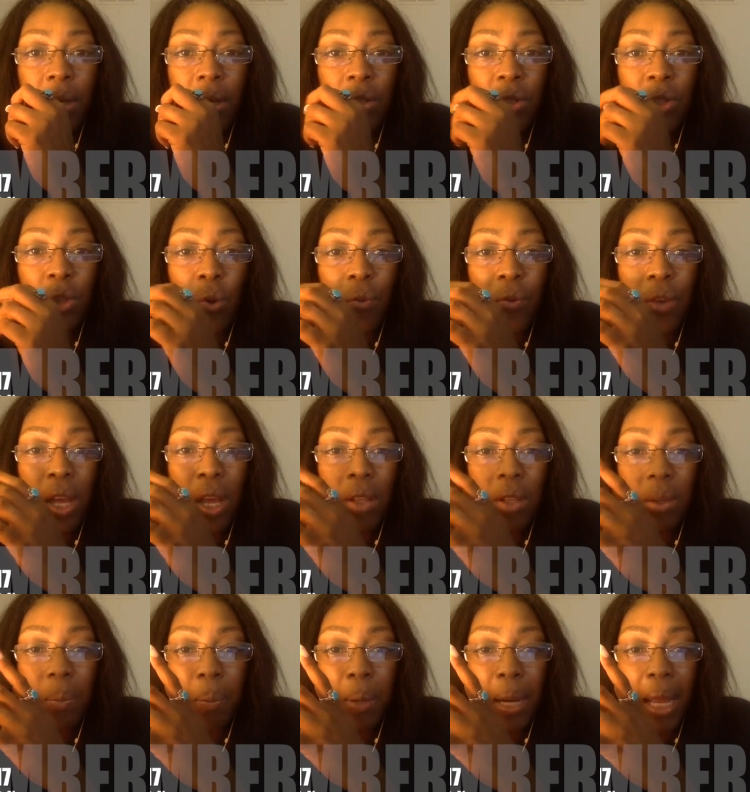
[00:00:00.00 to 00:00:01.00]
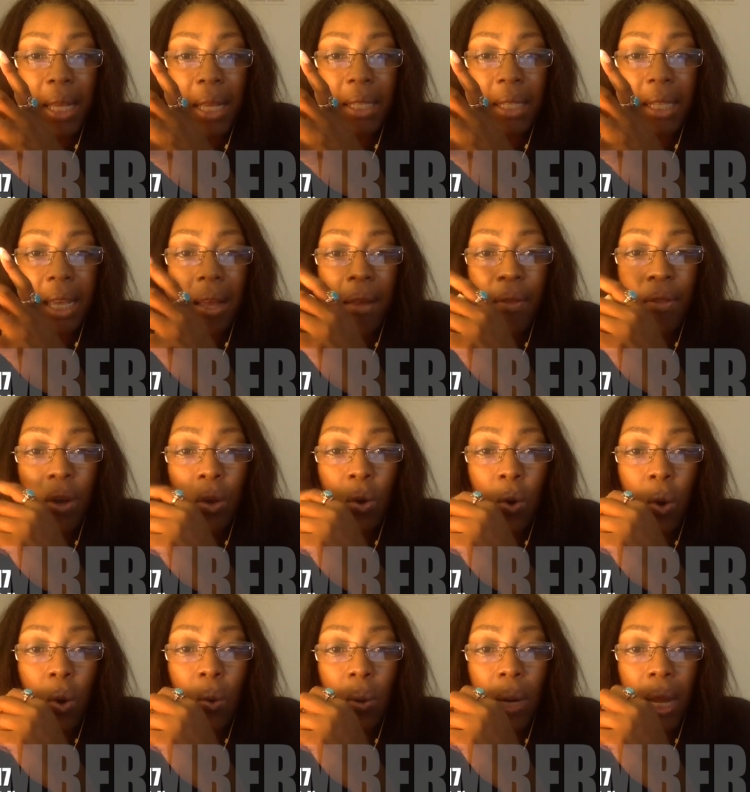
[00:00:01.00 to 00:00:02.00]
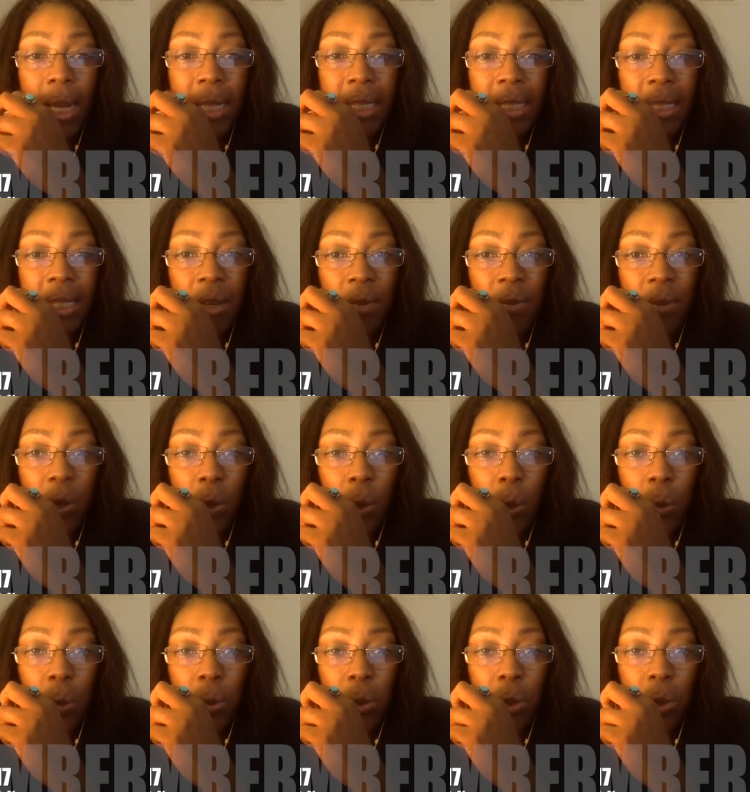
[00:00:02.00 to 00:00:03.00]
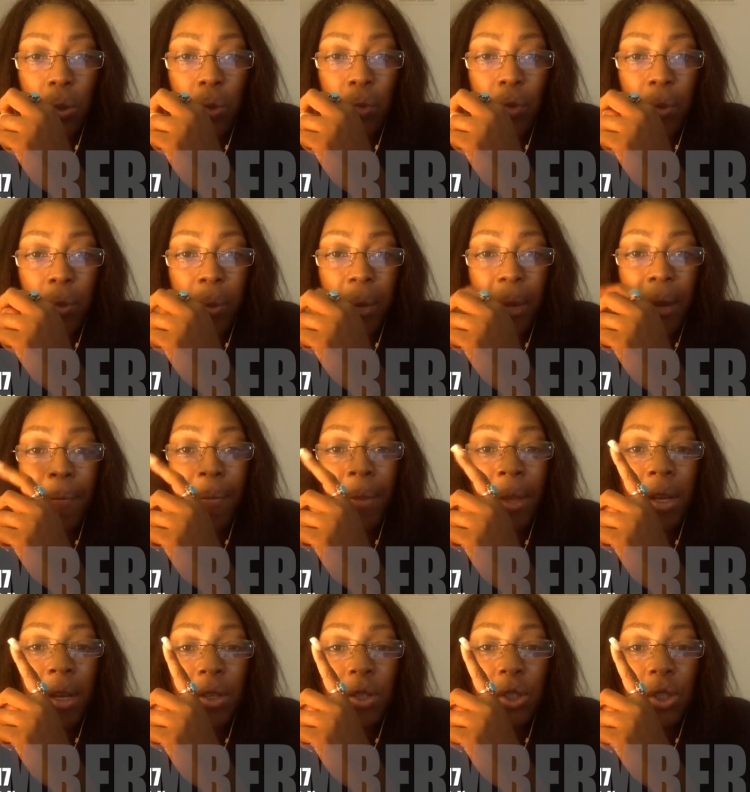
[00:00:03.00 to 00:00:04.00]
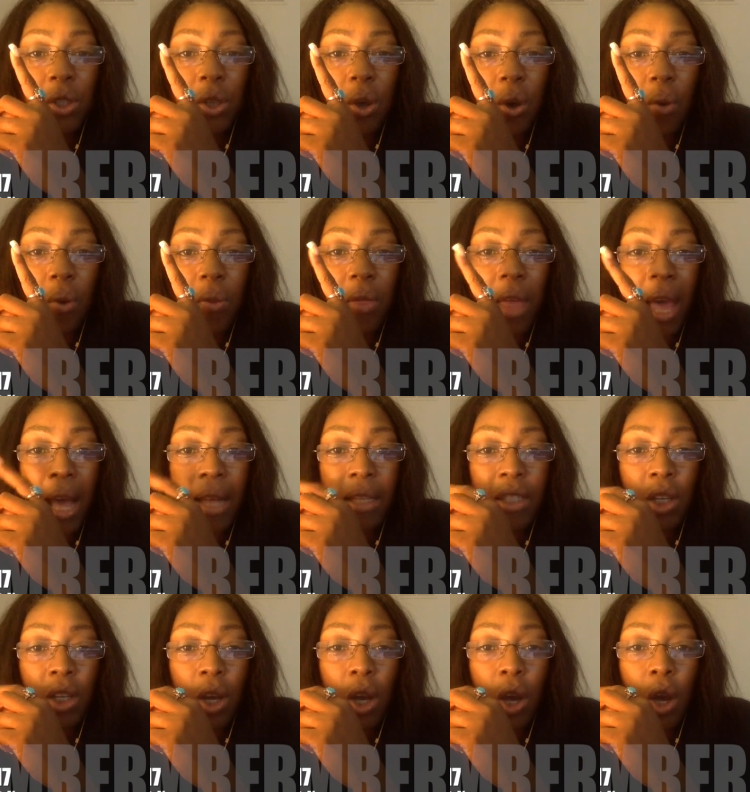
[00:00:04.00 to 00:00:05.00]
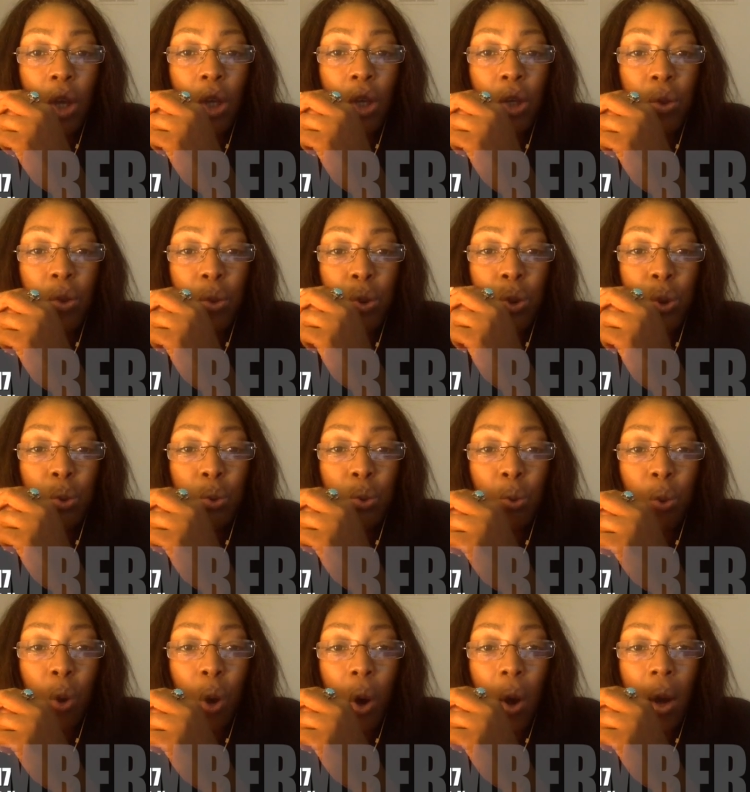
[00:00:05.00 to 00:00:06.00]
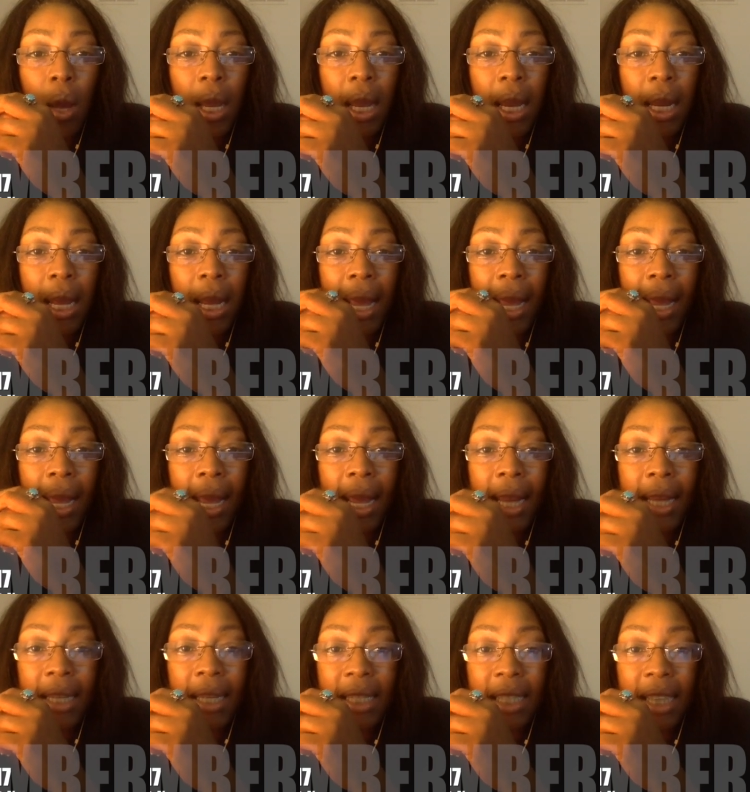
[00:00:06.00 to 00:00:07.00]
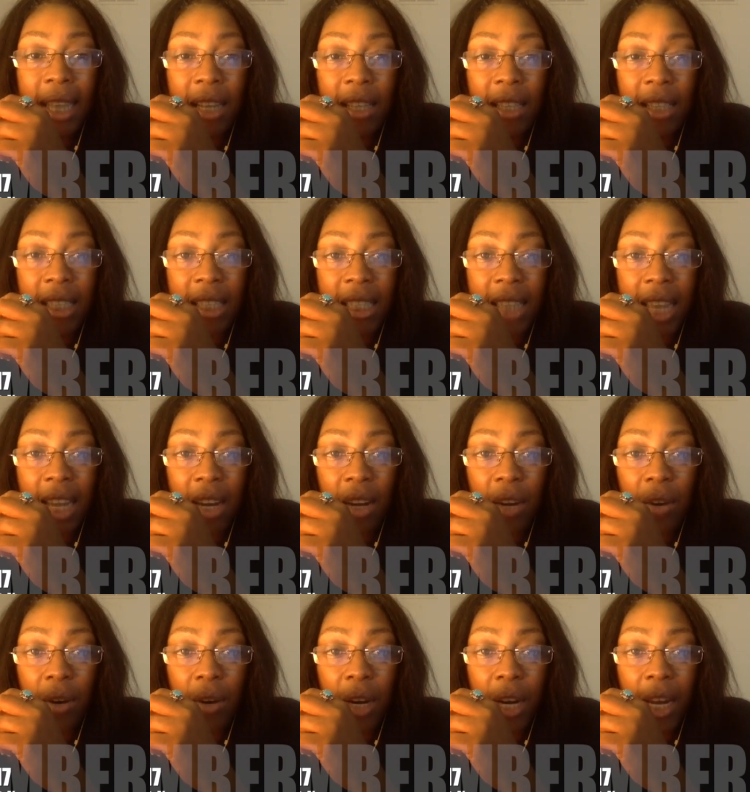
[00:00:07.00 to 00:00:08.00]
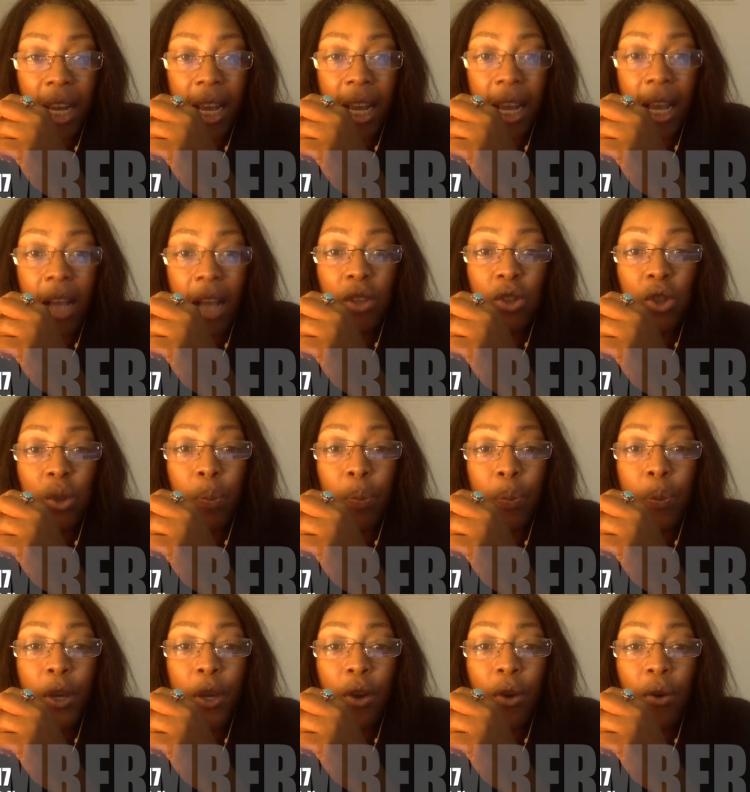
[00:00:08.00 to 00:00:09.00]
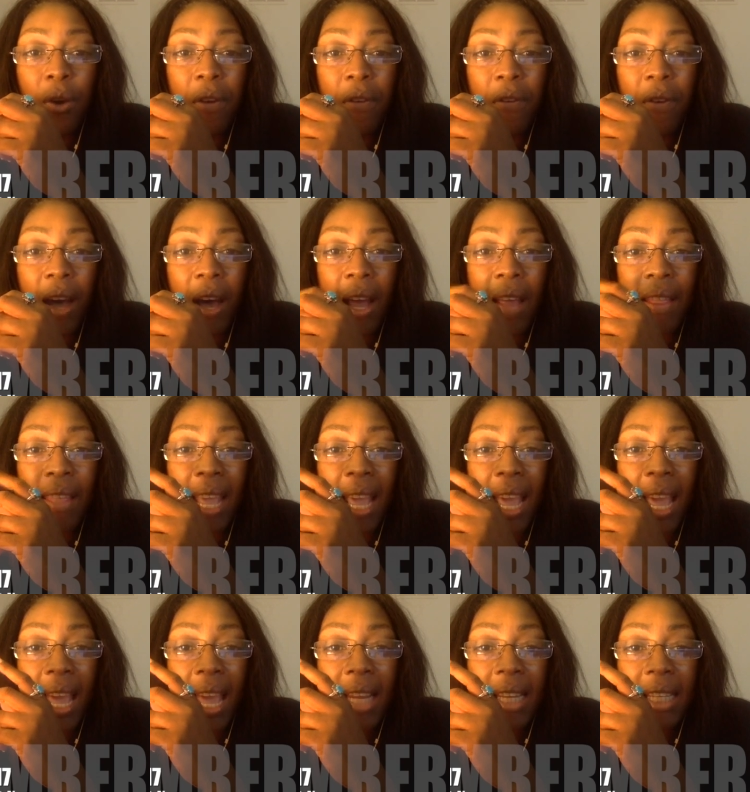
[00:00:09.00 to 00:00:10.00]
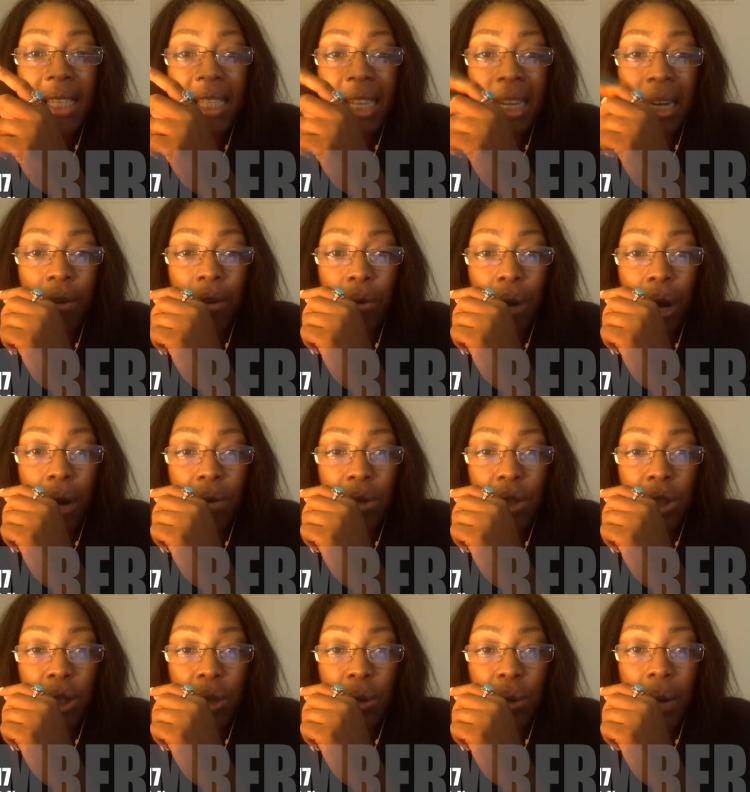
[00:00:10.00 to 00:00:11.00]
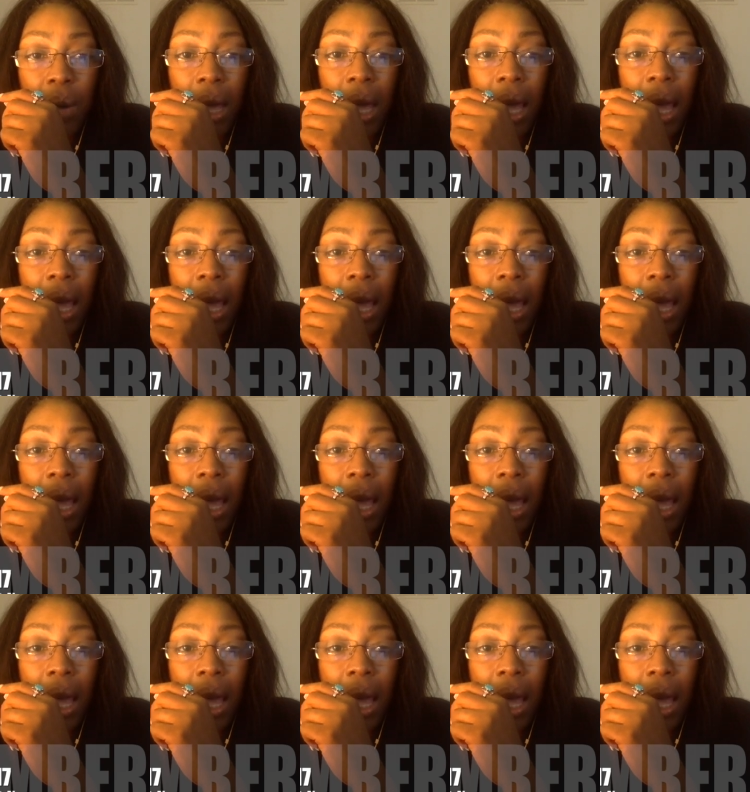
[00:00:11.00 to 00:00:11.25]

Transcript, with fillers: Jovial to place the gold and silver coat over me, so that you draw in angel synchrony to purify the energy around you.